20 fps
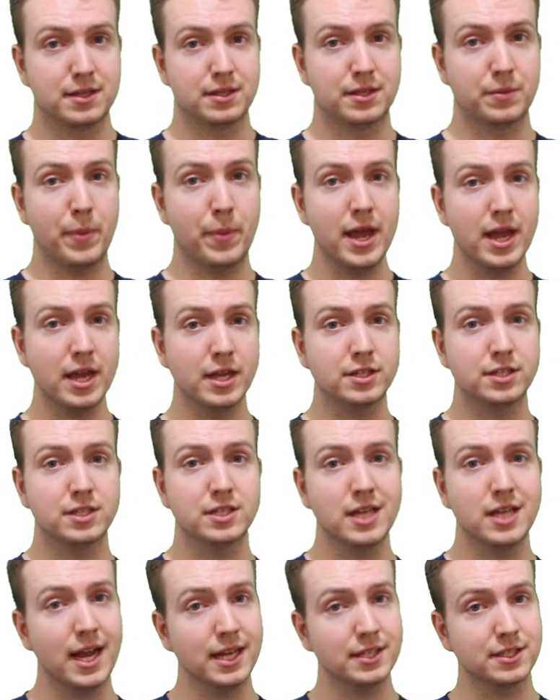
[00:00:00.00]
The page
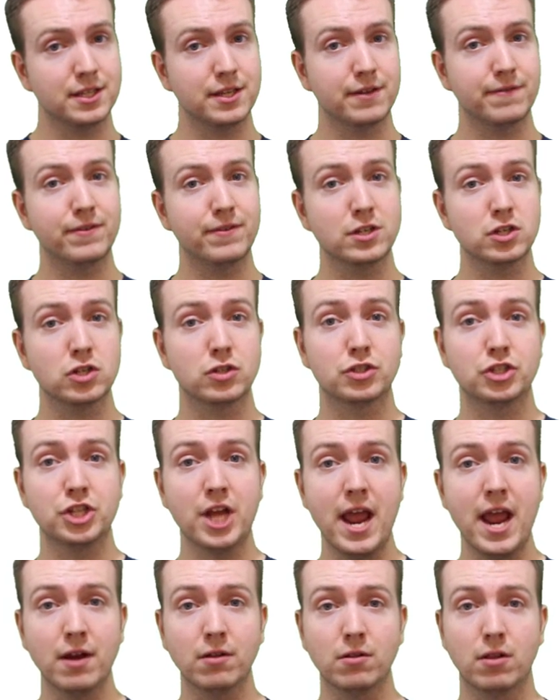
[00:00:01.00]
cites the official
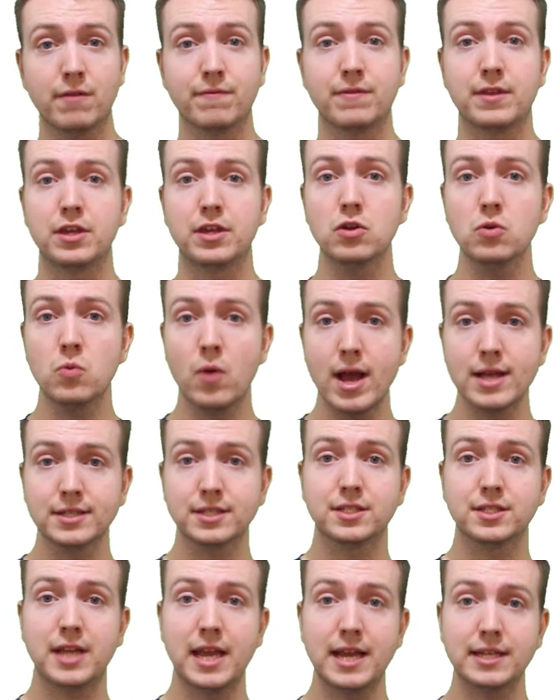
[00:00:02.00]
channel of the
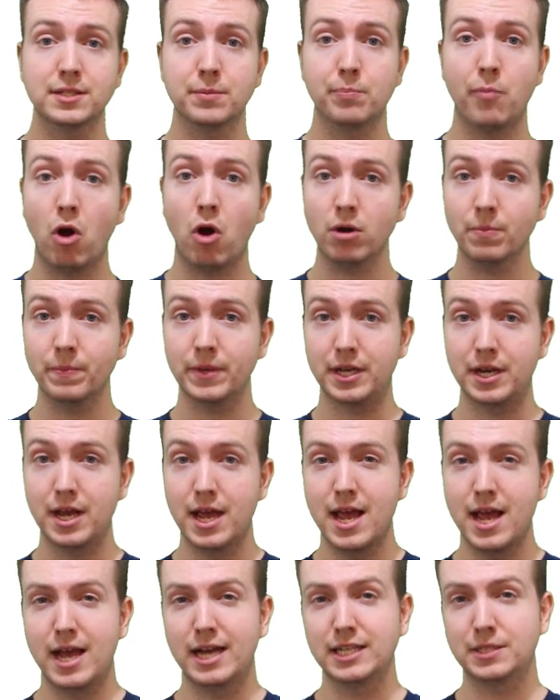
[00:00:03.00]
US State Department
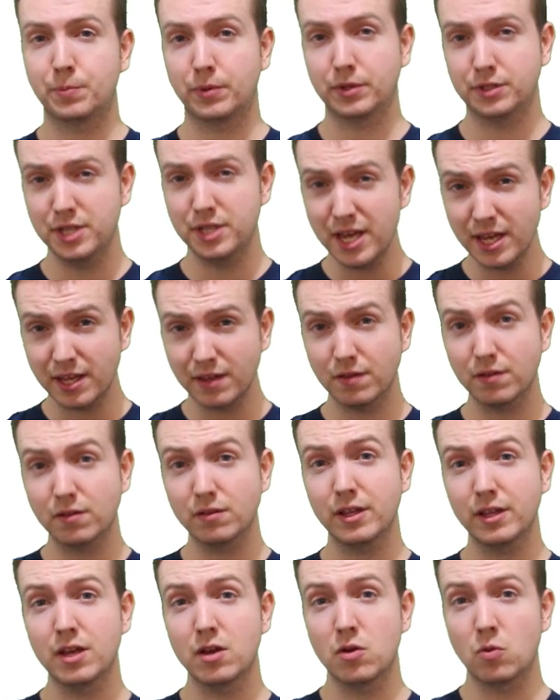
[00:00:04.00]
as
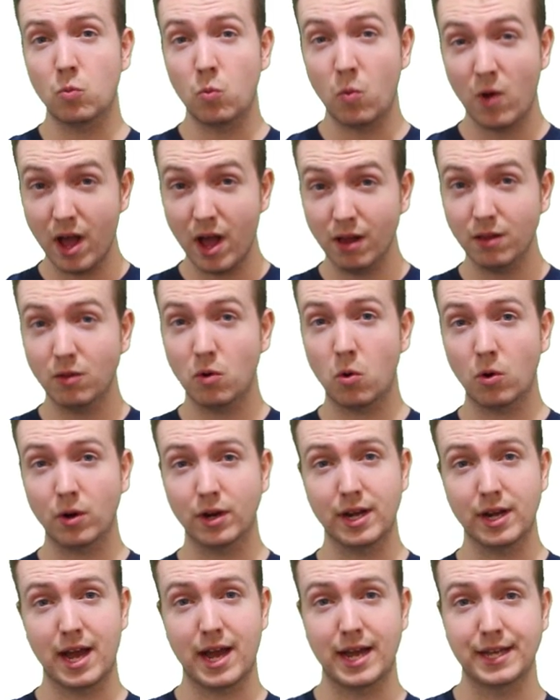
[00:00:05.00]
particularly
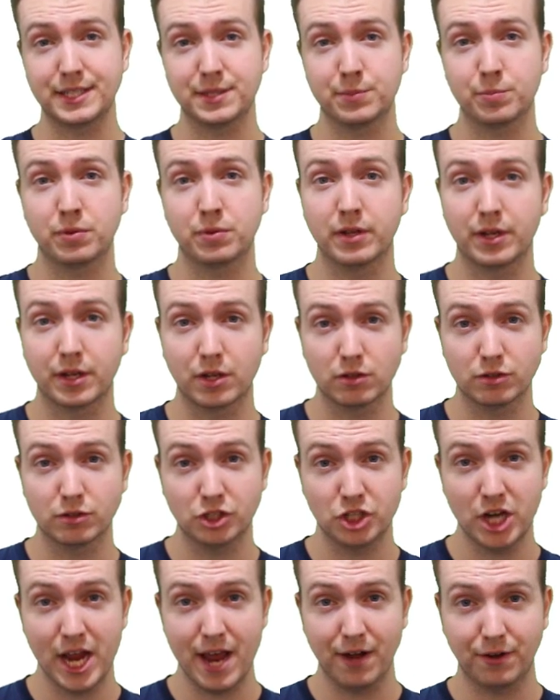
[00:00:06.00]
well-organized political
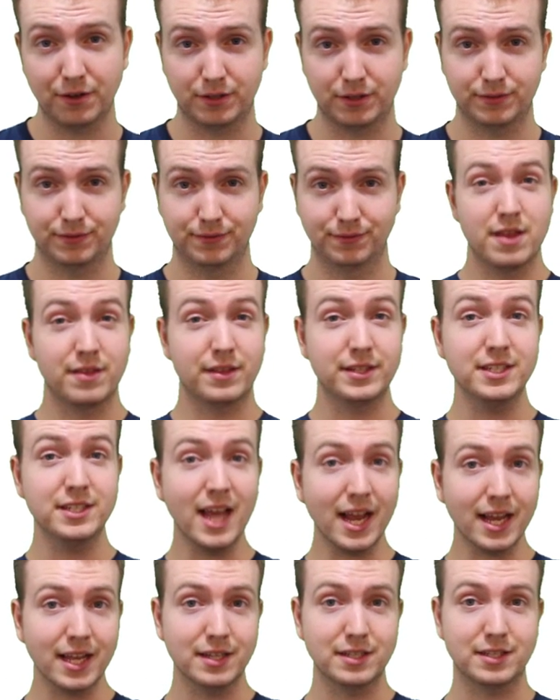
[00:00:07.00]
channel. The
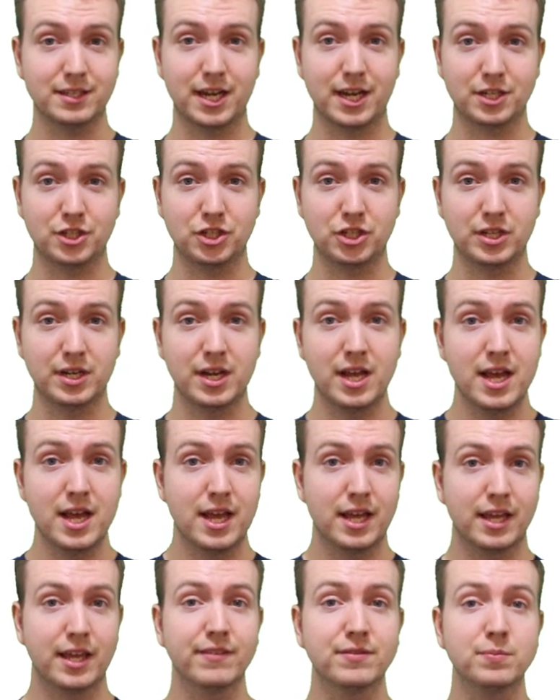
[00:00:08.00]
second section
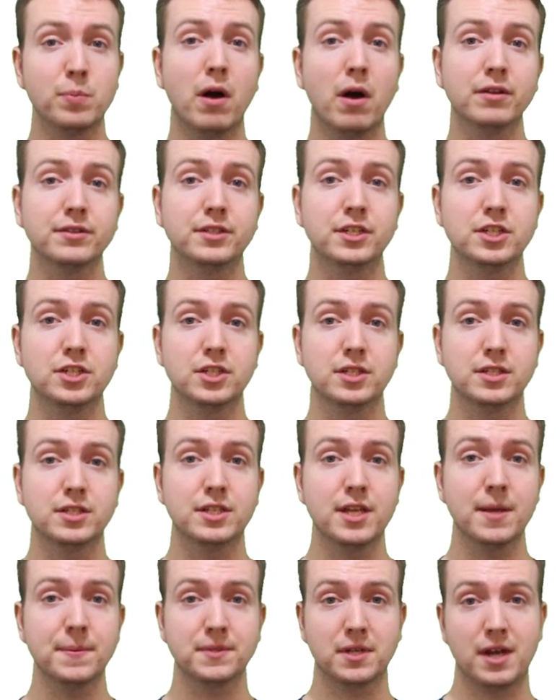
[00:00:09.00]
gives politicians
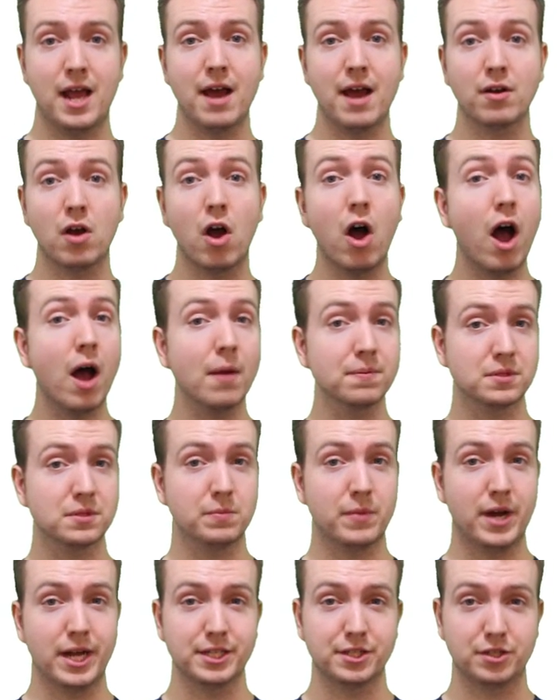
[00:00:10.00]
tips on how to
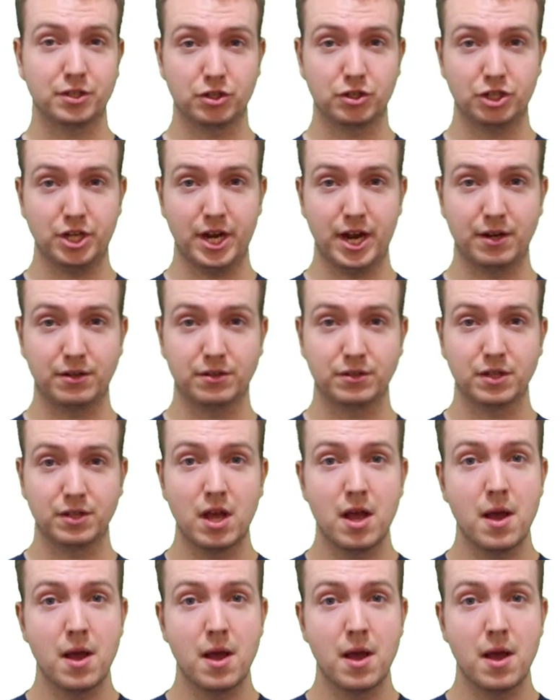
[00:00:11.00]
optimize their channel.